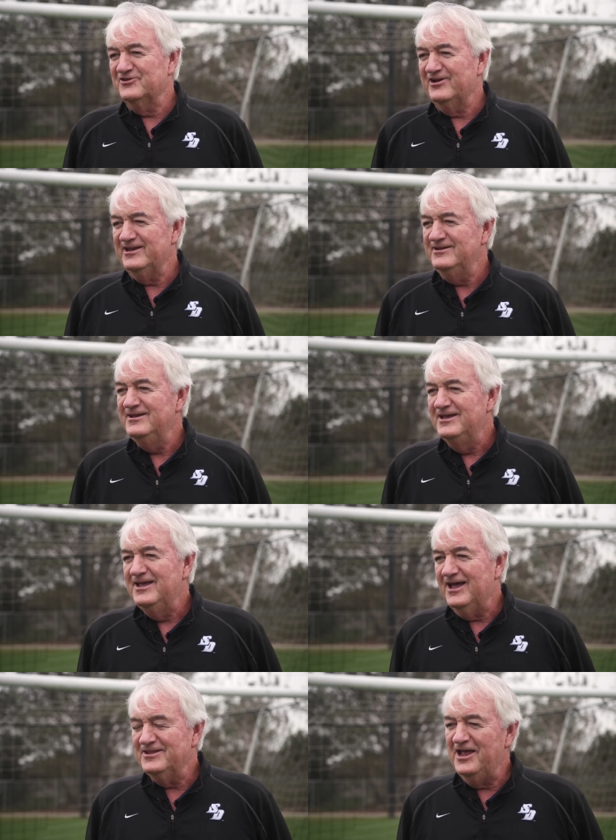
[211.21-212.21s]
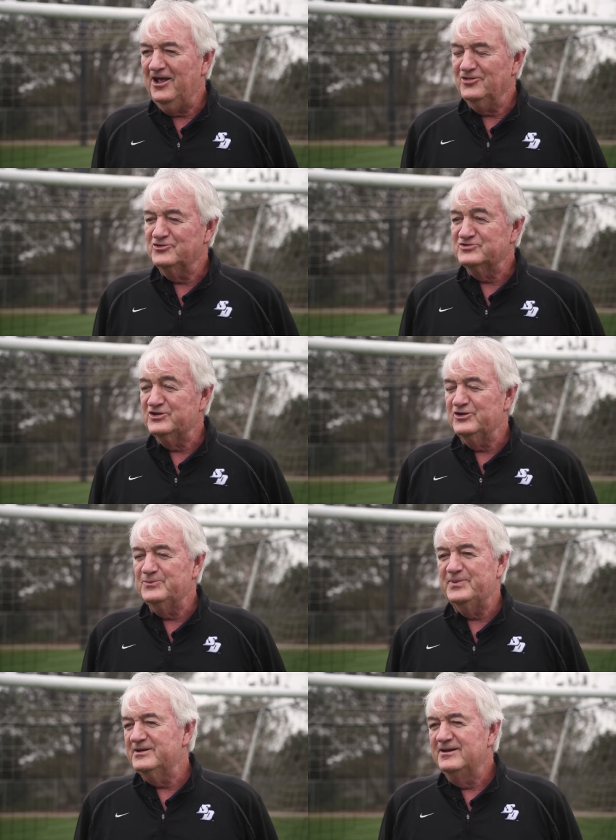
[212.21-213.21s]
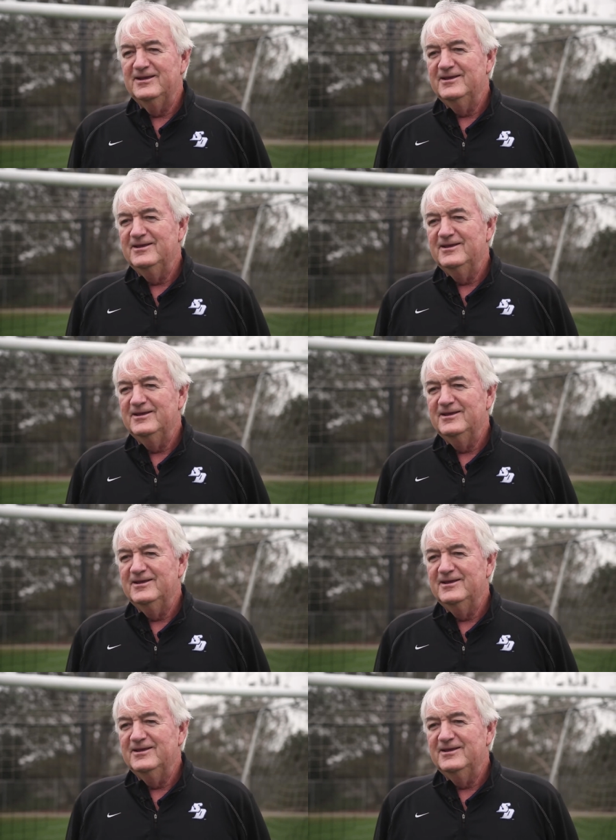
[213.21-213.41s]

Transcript: year in and the health is good. But,